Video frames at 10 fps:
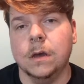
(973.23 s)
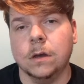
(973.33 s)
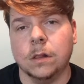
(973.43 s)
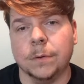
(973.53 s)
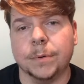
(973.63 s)

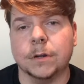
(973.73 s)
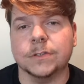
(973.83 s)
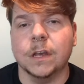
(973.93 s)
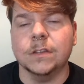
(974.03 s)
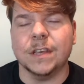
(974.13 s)
clippers
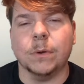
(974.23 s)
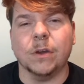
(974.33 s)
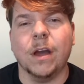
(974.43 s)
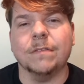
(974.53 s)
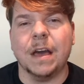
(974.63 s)
so that way you
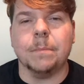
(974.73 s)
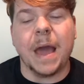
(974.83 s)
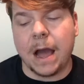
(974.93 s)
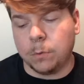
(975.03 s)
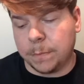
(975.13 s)
have that
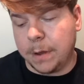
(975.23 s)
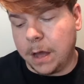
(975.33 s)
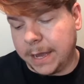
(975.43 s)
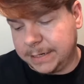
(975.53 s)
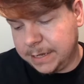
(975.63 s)
power
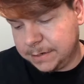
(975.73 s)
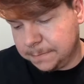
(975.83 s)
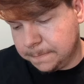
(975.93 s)
behind it.